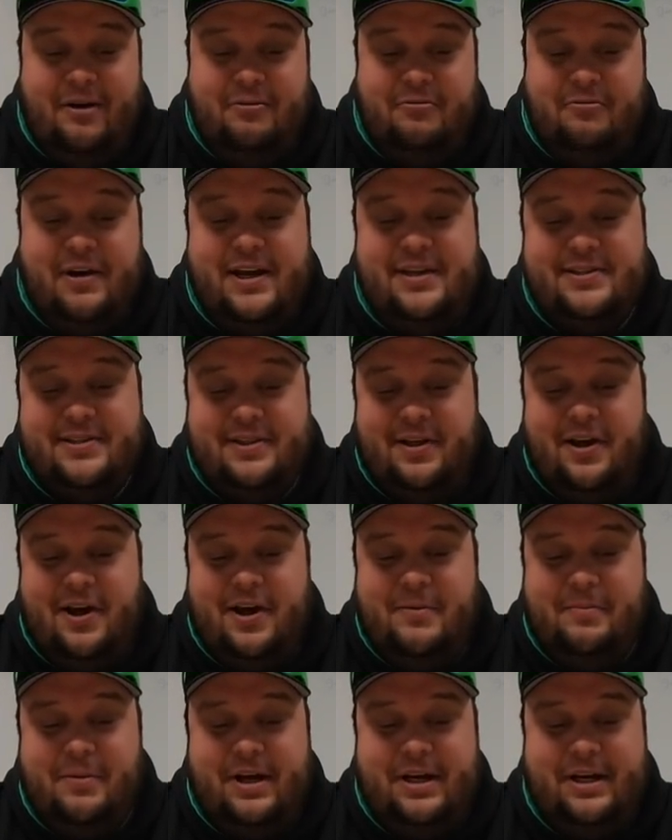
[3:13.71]
raised a
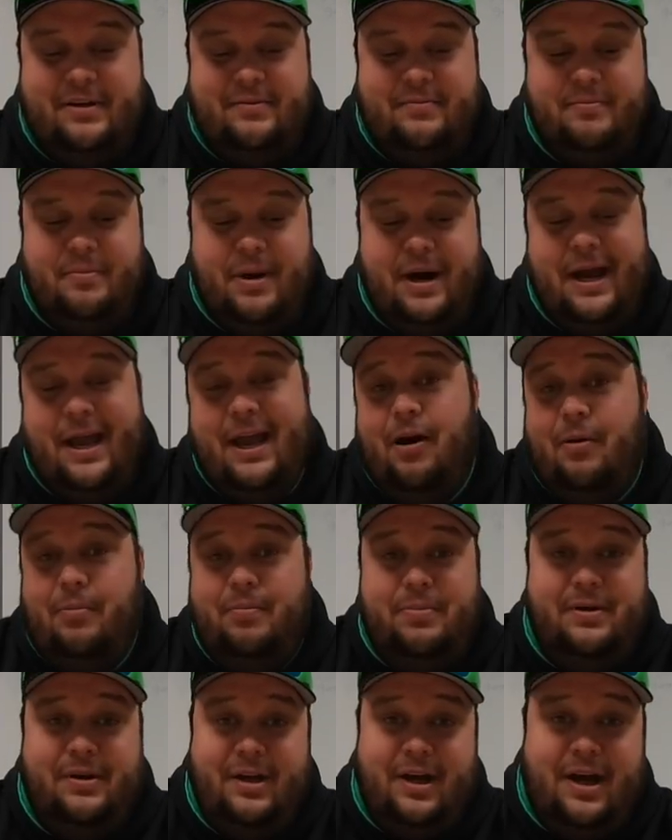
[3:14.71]
lot of money by
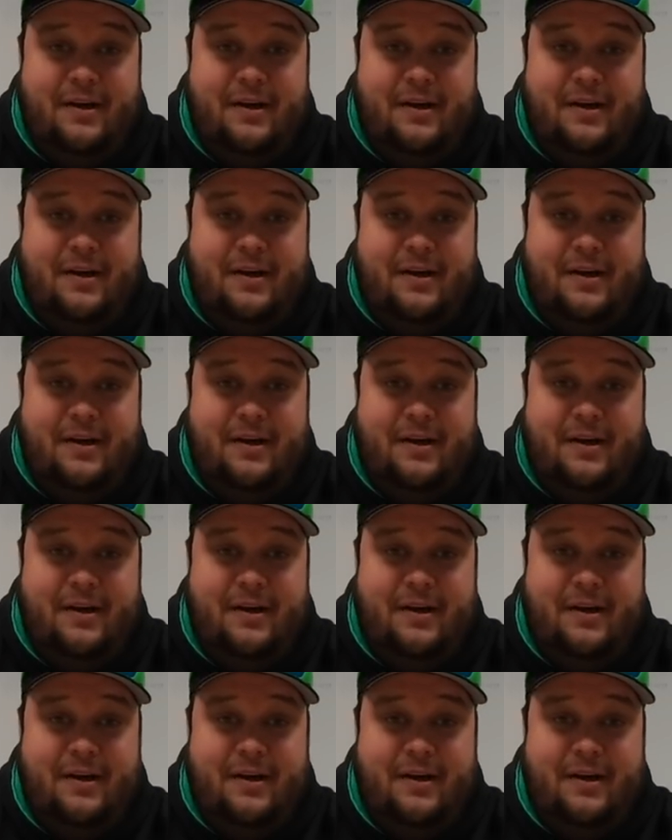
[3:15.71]
help